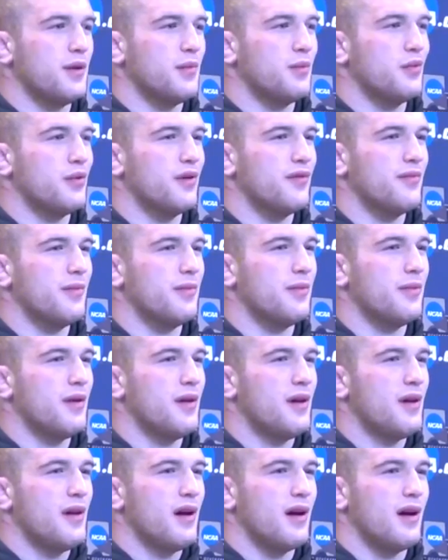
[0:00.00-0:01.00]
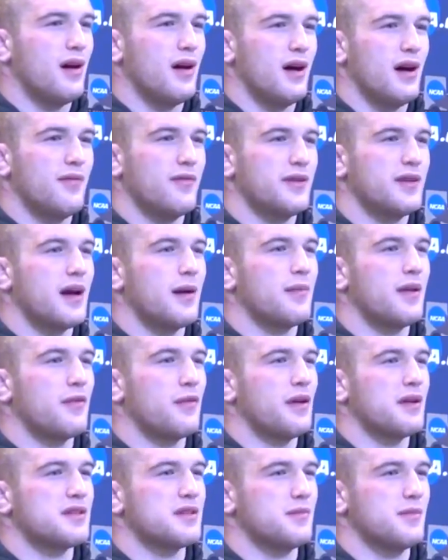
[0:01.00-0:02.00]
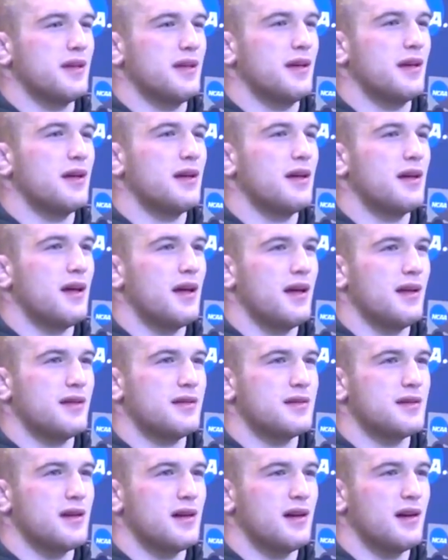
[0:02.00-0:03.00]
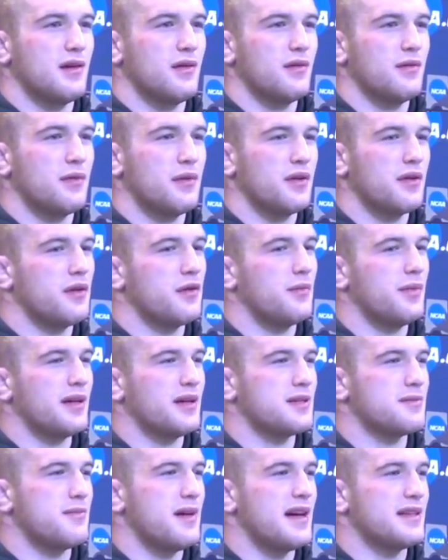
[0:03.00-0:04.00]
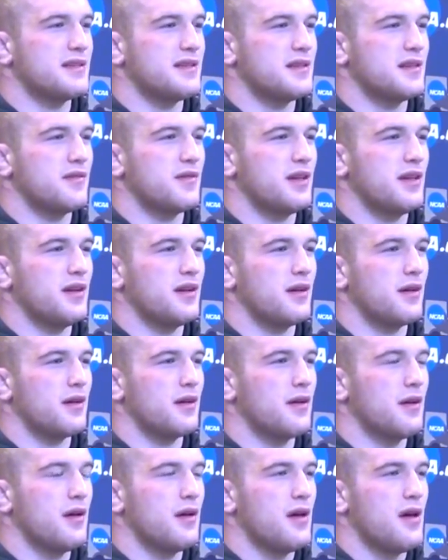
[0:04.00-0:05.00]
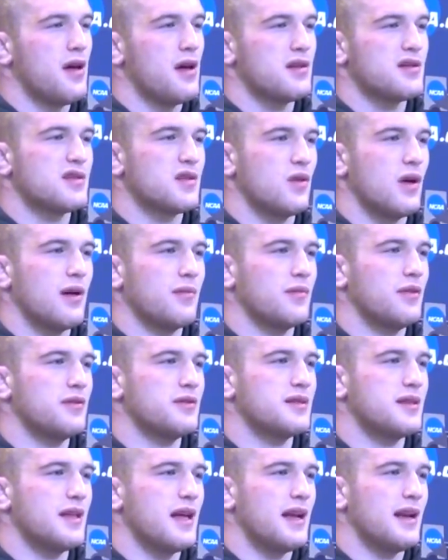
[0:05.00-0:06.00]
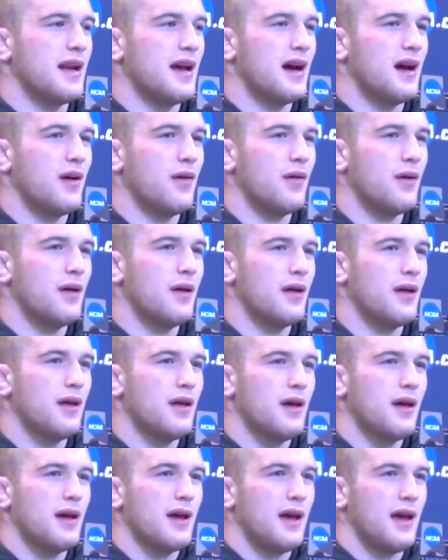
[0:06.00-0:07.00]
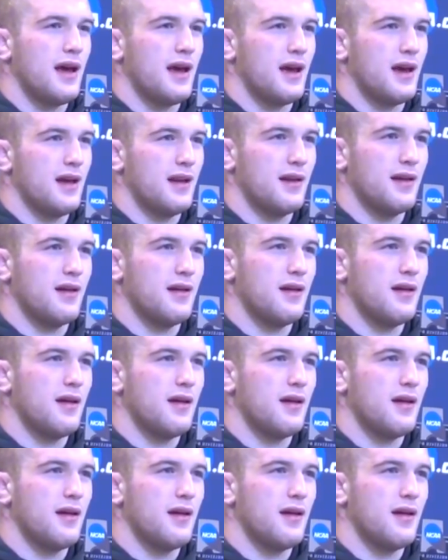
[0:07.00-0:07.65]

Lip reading: people every time they wrestle me, it's one of their biggest matches of the year. So I'm used to that now, and